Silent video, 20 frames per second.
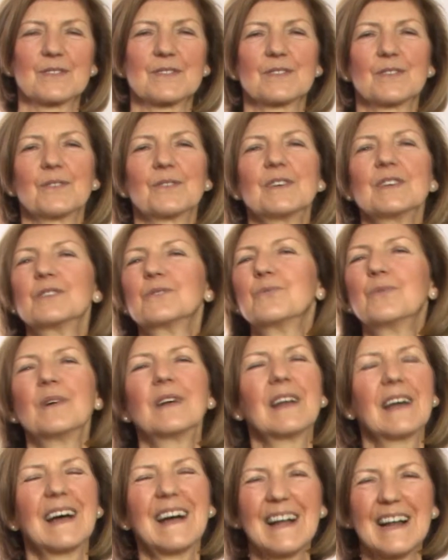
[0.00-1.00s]
So it
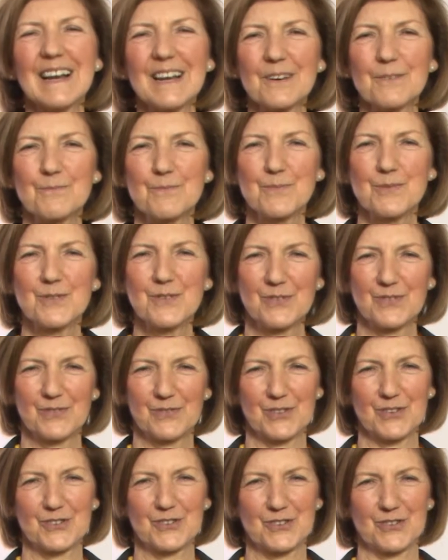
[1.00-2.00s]
will help you
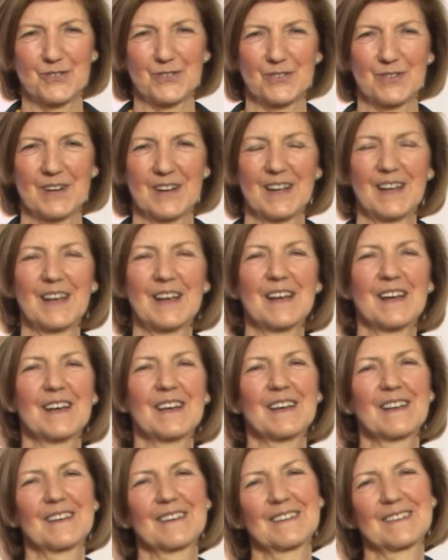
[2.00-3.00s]
for sure.
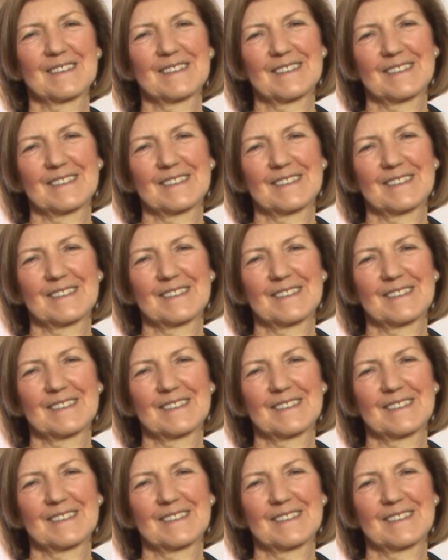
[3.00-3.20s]
Uh,